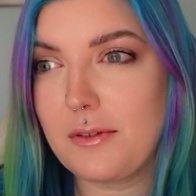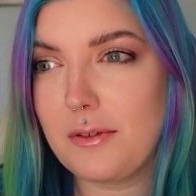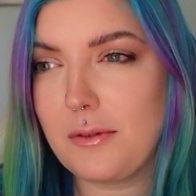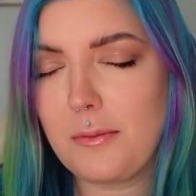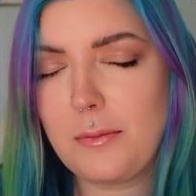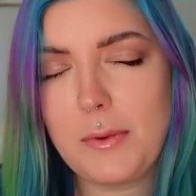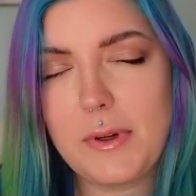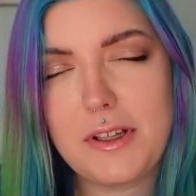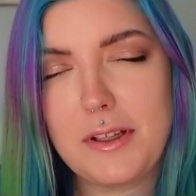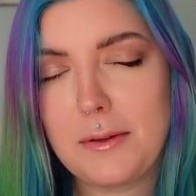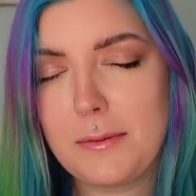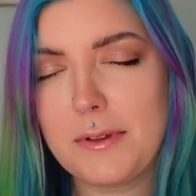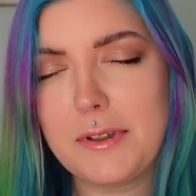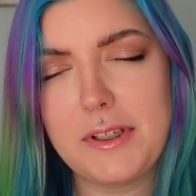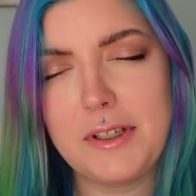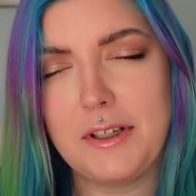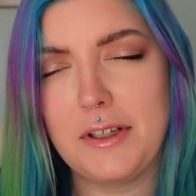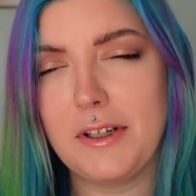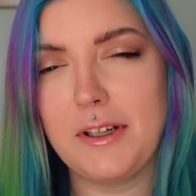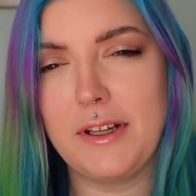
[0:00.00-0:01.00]
really
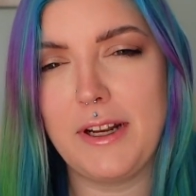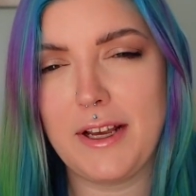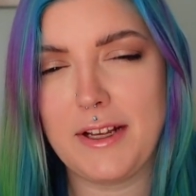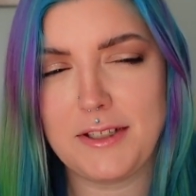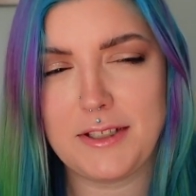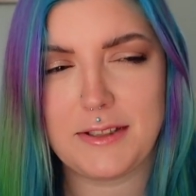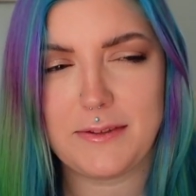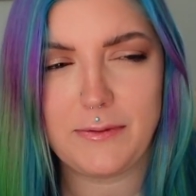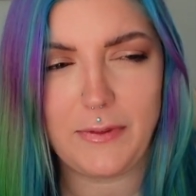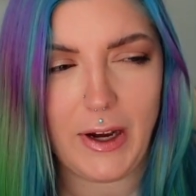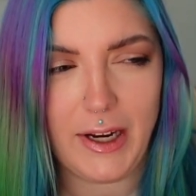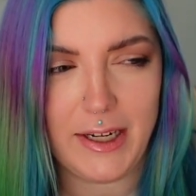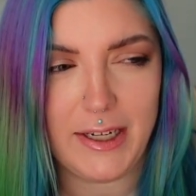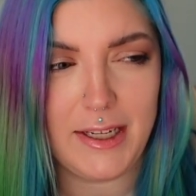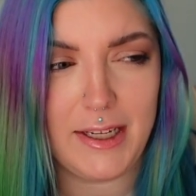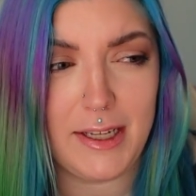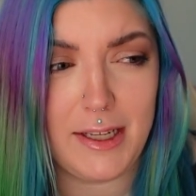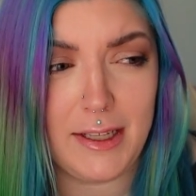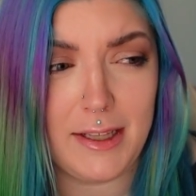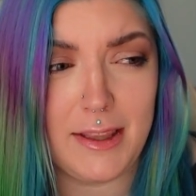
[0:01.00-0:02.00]
good at just
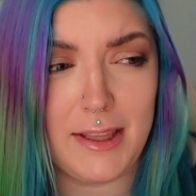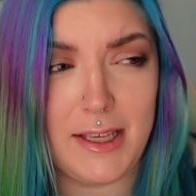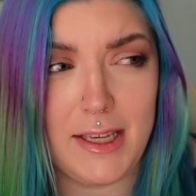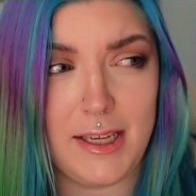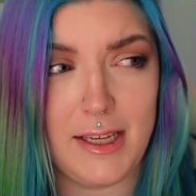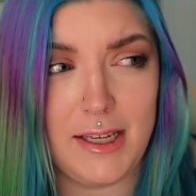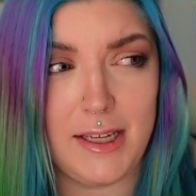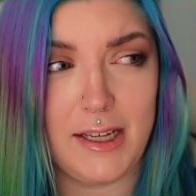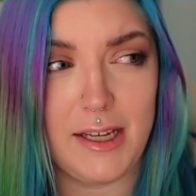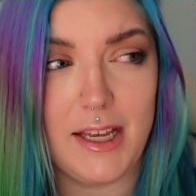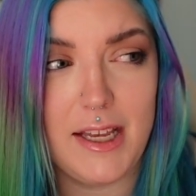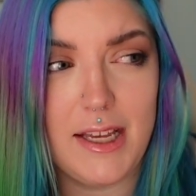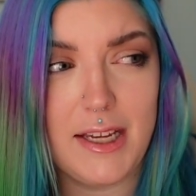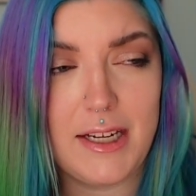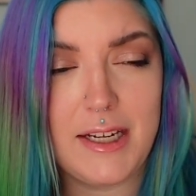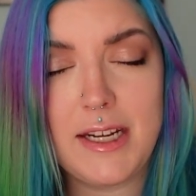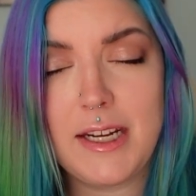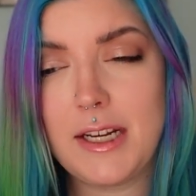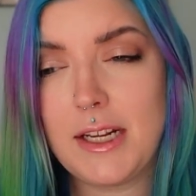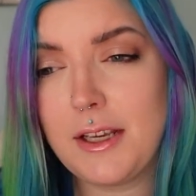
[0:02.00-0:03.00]
finding the
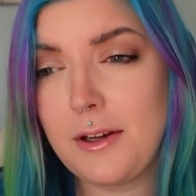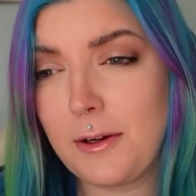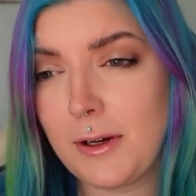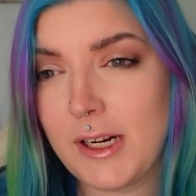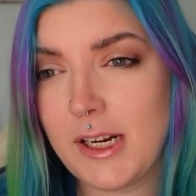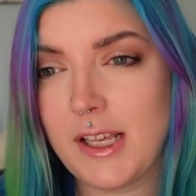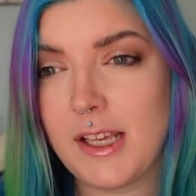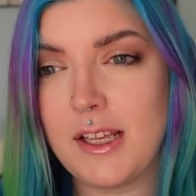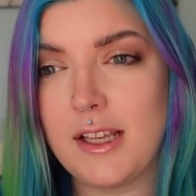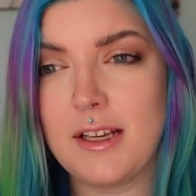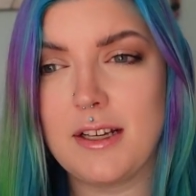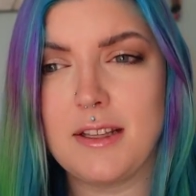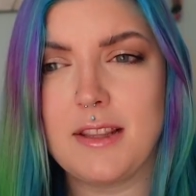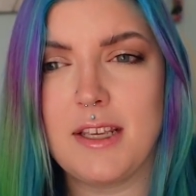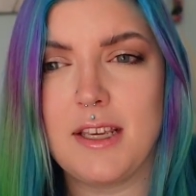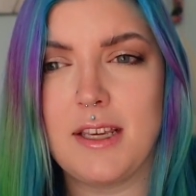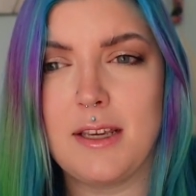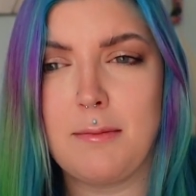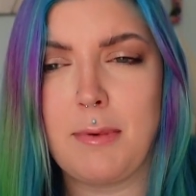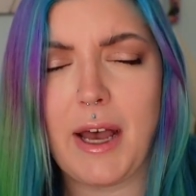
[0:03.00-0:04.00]
nitty gritty,
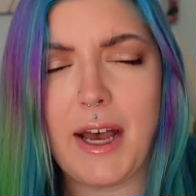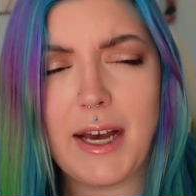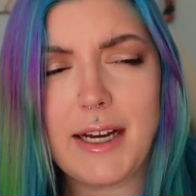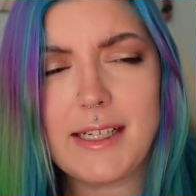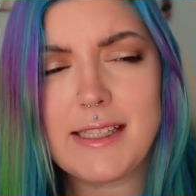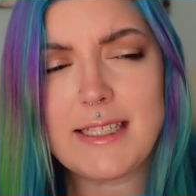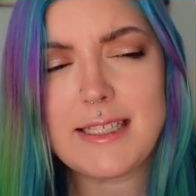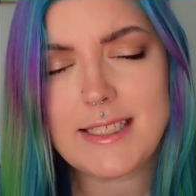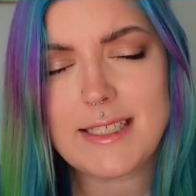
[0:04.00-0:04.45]
the behind the